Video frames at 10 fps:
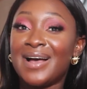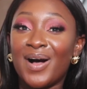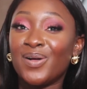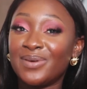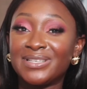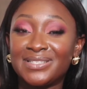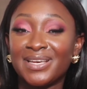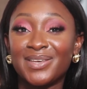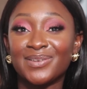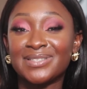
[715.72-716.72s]
always
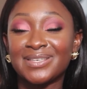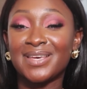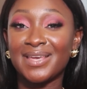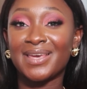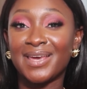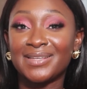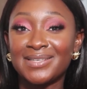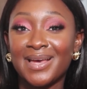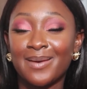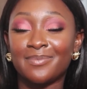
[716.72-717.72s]
take your skincare
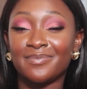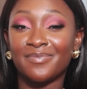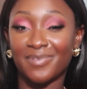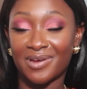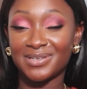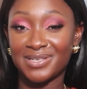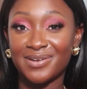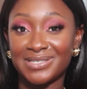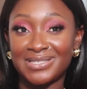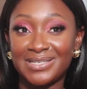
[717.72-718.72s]
time very
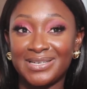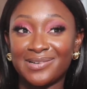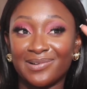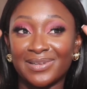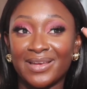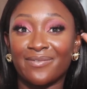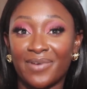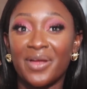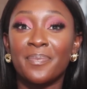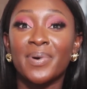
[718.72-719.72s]
seriously, or like
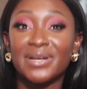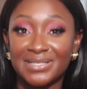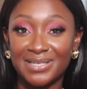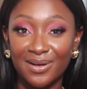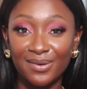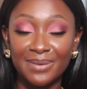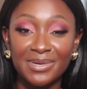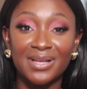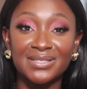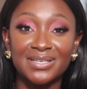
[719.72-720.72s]
very personal. Let
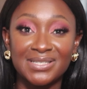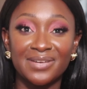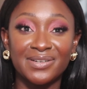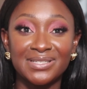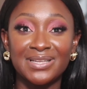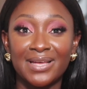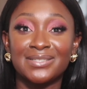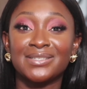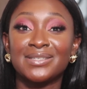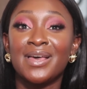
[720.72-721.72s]
me not seriously, like
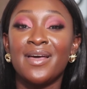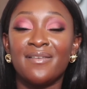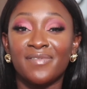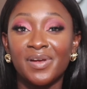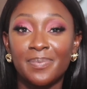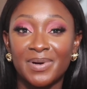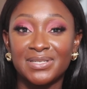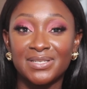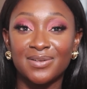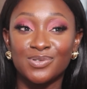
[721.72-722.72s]
just very
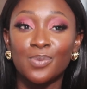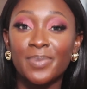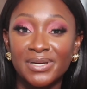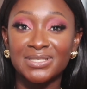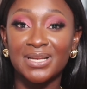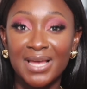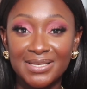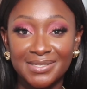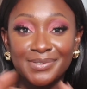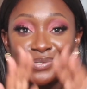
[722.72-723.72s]
personal. So
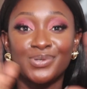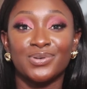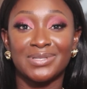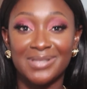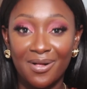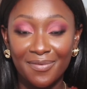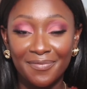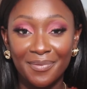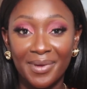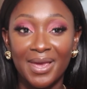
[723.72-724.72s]
personalize it to
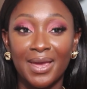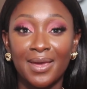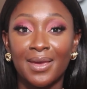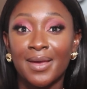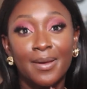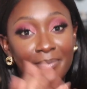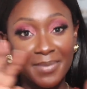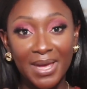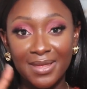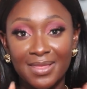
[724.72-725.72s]
yourself, okay?
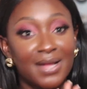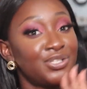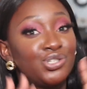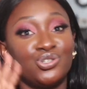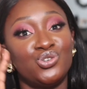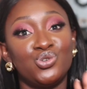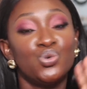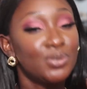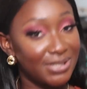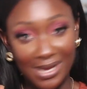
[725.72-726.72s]
Make that
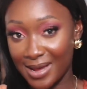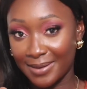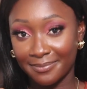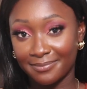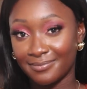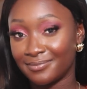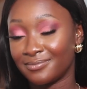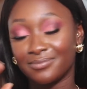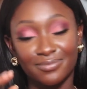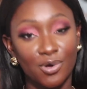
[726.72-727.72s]
you time,
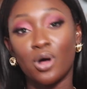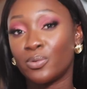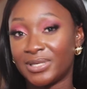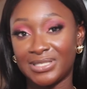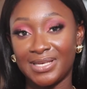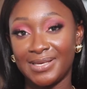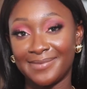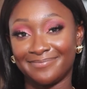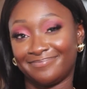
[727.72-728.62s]
always key.